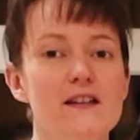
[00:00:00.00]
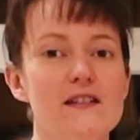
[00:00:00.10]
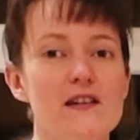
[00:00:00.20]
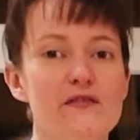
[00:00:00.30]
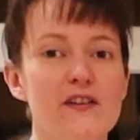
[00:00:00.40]

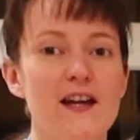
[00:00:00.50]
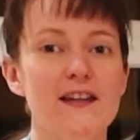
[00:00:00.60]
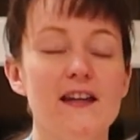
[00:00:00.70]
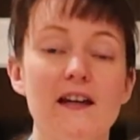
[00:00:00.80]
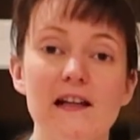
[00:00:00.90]
Don't forget
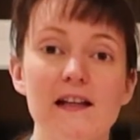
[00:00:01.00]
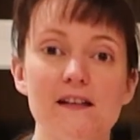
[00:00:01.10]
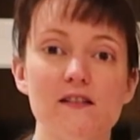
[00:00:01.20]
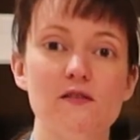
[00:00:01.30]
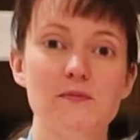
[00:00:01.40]
you can
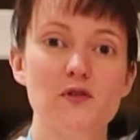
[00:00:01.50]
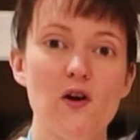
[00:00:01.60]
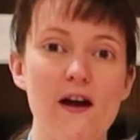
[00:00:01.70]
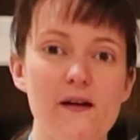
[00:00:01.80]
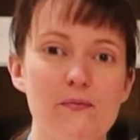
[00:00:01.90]
click
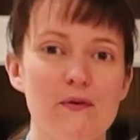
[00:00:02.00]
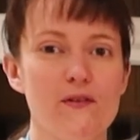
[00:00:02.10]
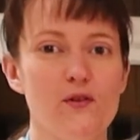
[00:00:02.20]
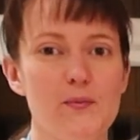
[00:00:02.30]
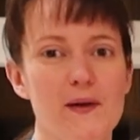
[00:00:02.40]
subscribe up